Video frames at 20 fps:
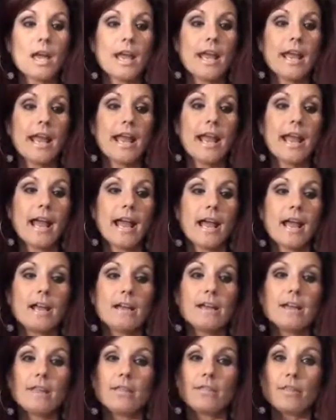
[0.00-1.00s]

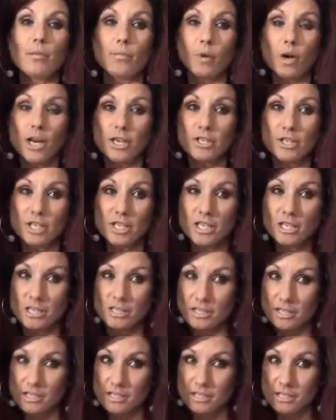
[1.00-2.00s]
and the
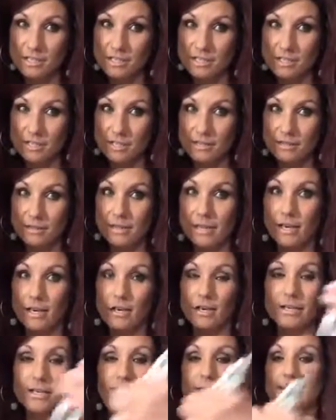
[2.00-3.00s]
brushes. They
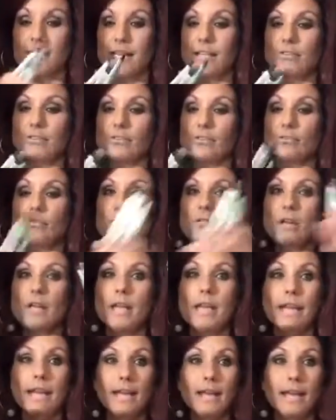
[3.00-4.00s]
are essential.
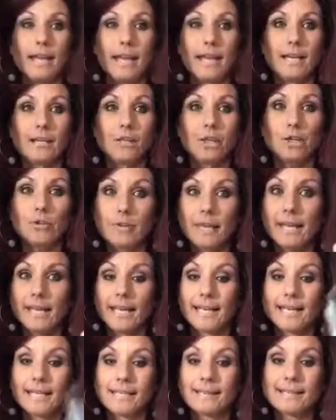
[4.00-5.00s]
And you
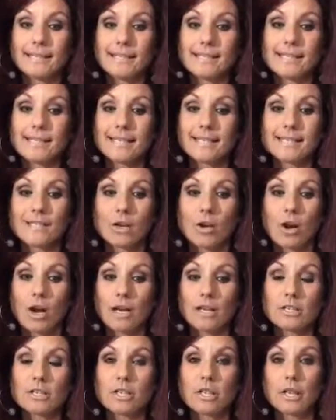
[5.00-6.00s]
can get these things at
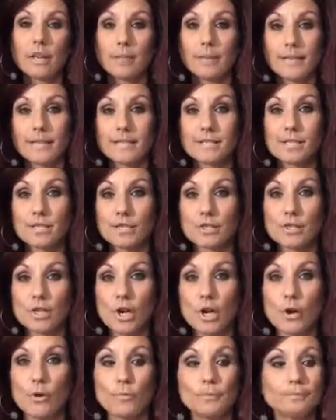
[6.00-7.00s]
Cottage Clippings.
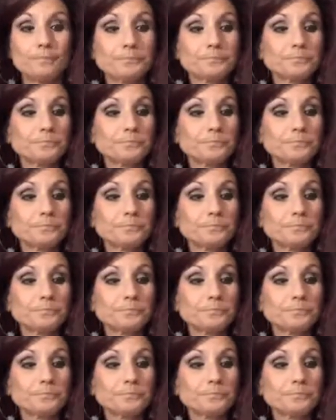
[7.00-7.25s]
So